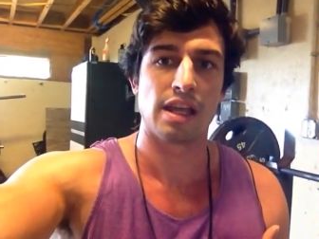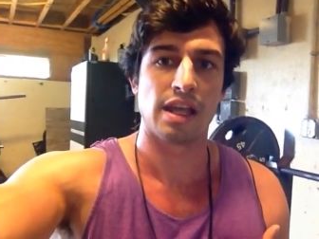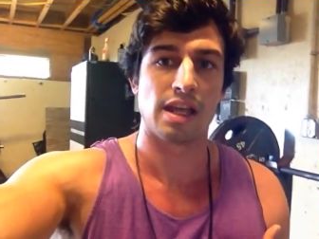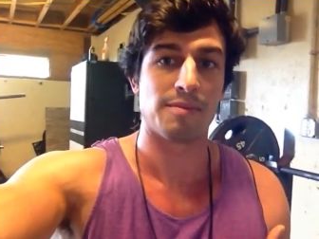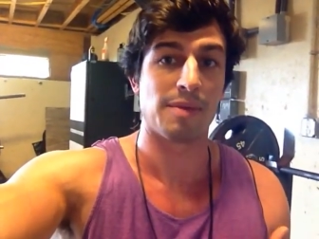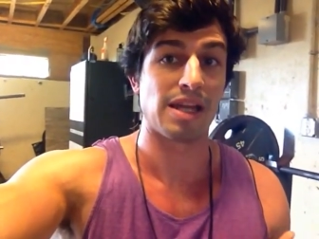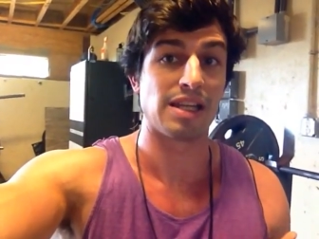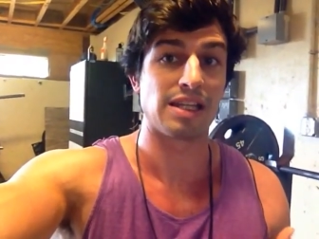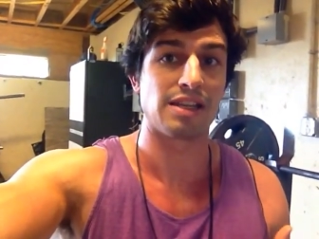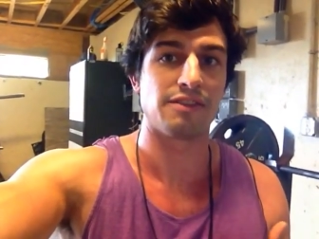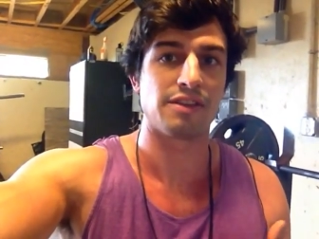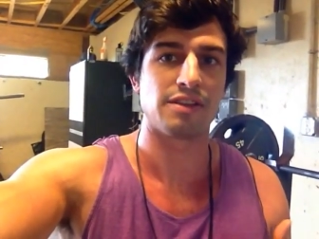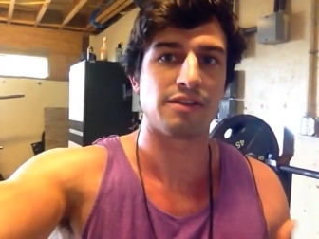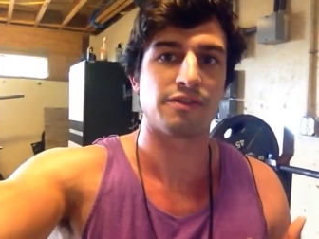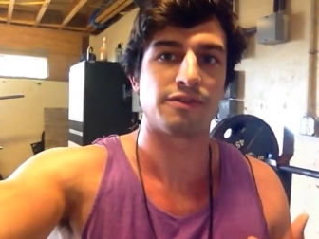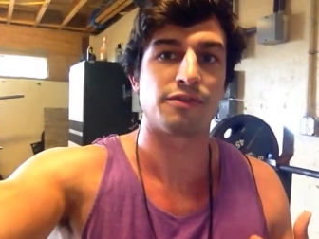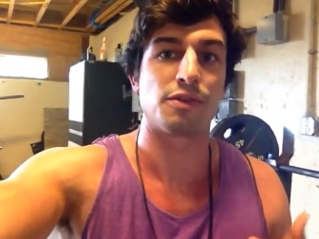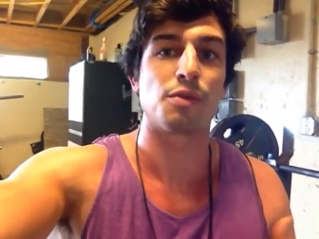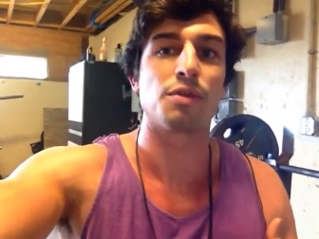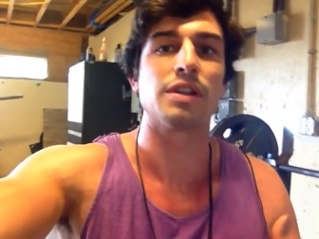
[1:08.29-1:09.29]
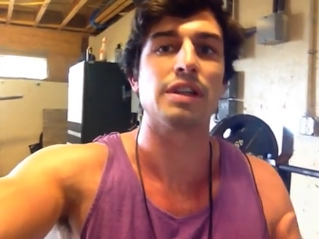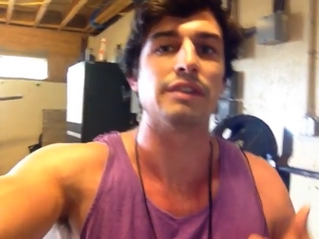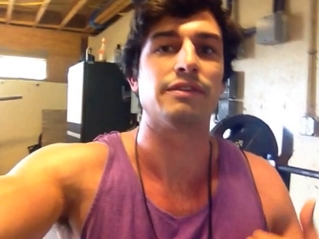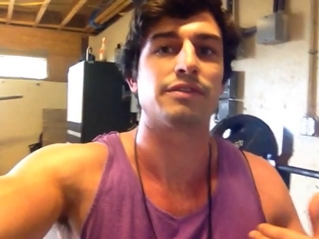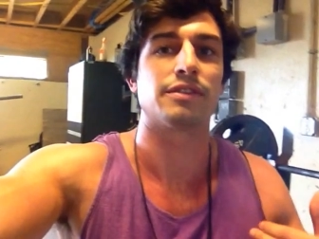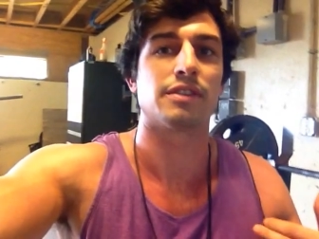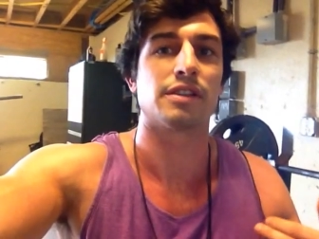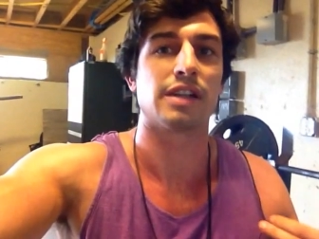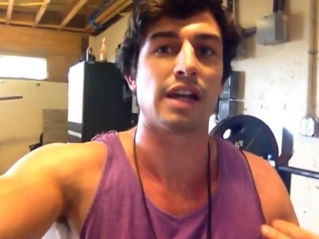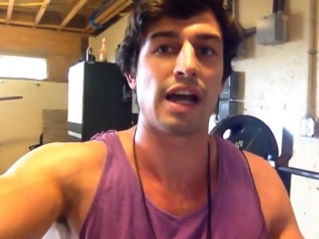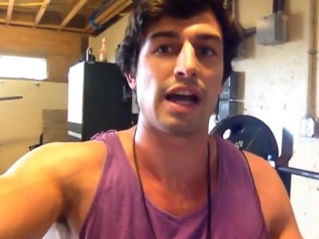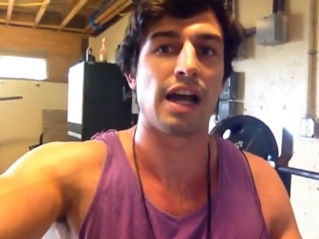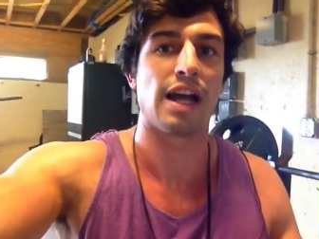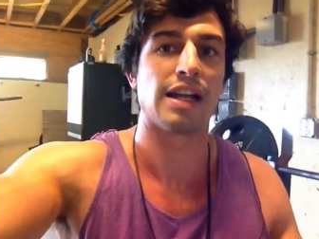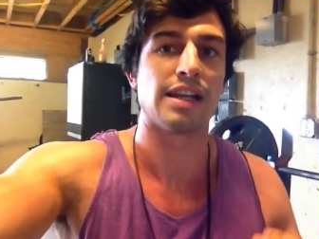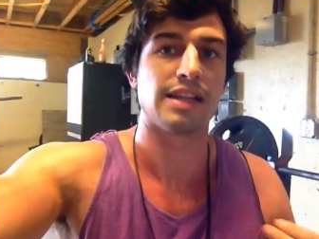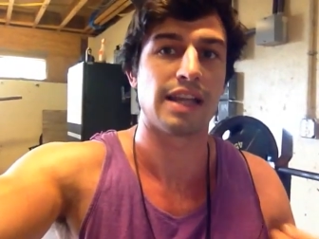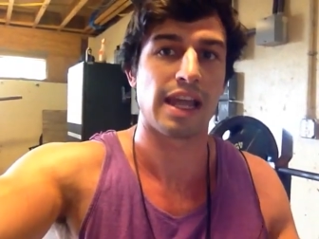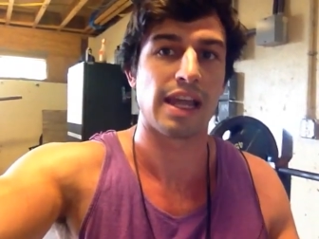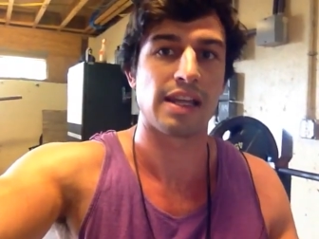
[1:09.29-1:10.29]
Am I living fully for
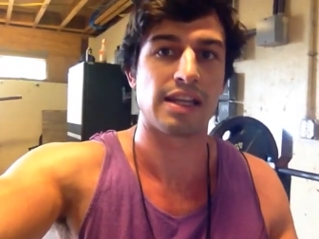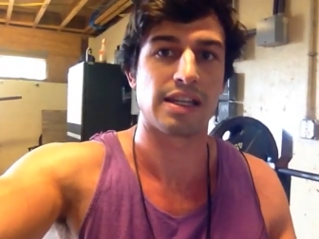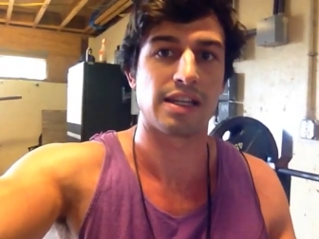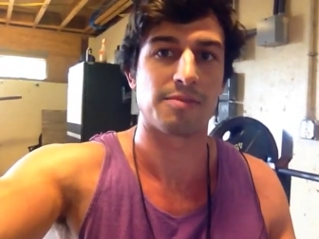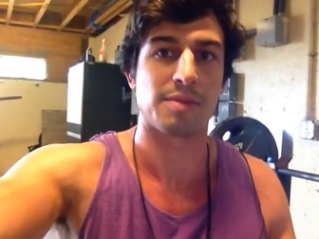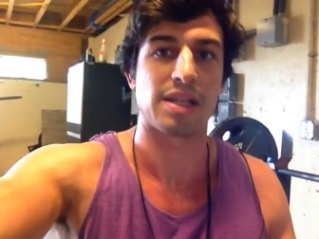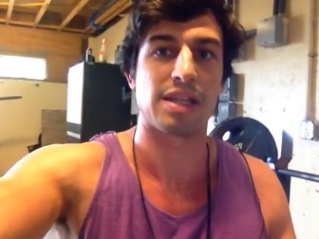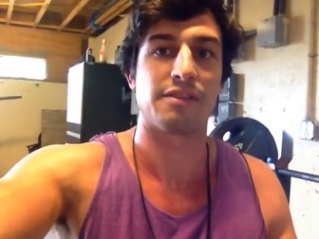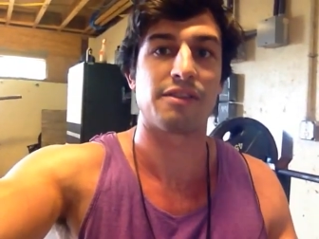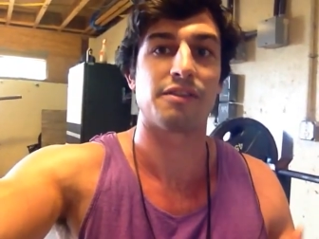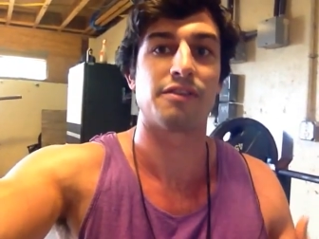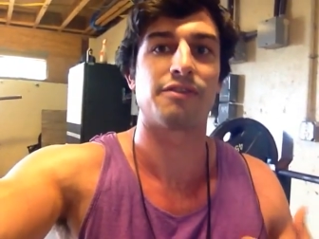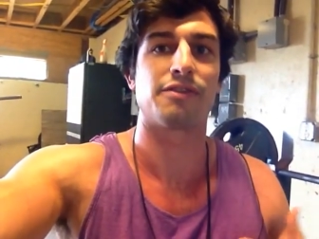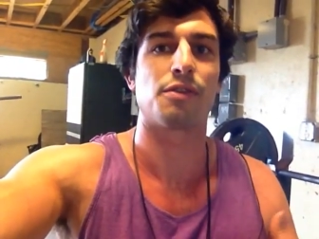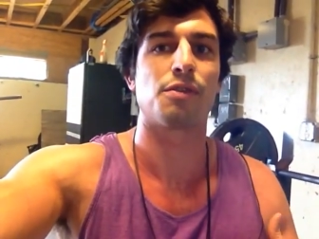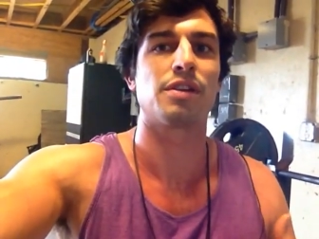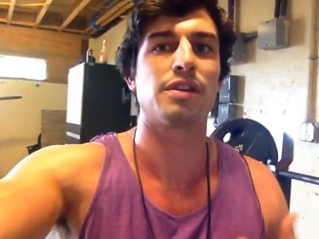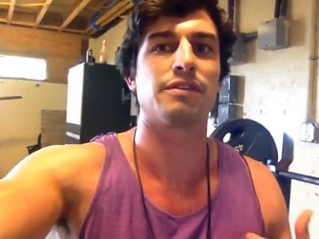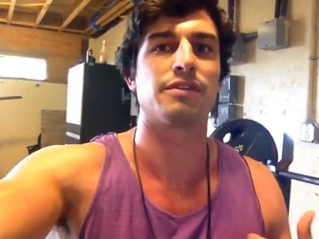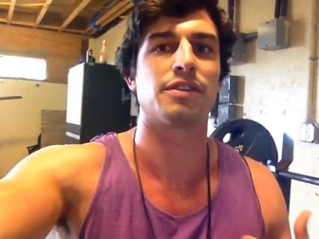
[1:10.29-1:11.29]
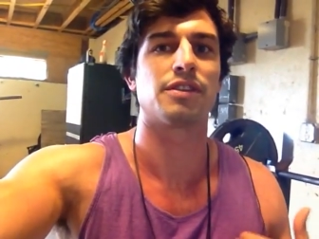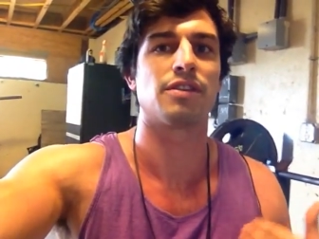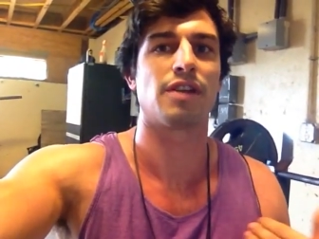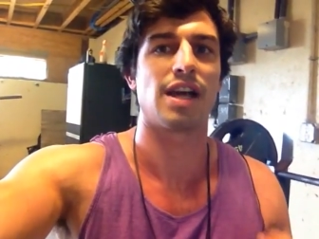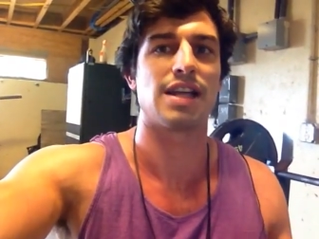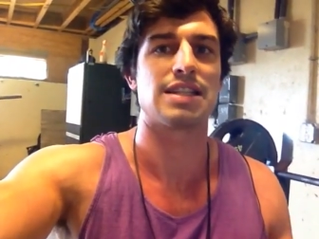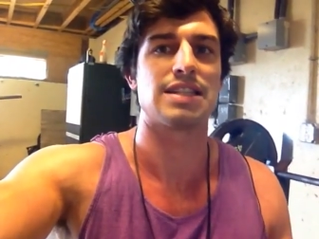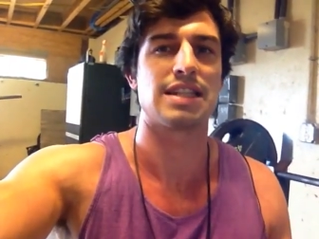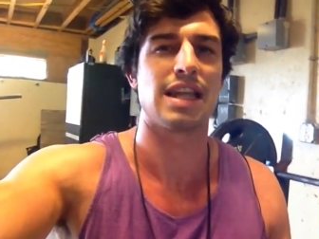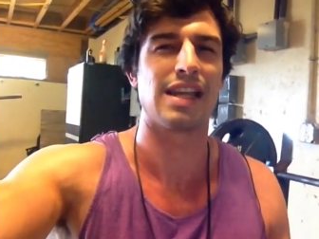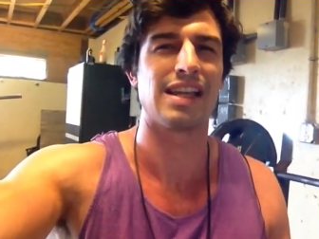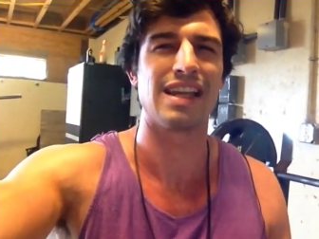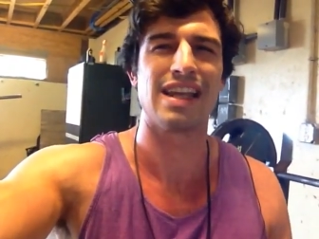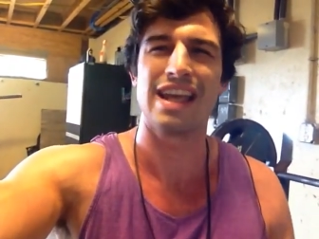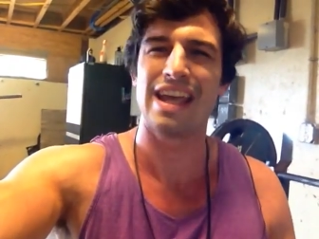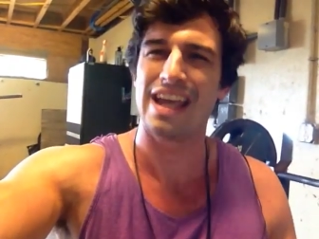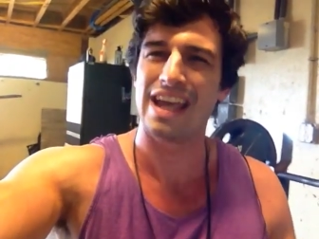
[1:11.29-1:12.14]
God daily? Am I living fully for Christ daily?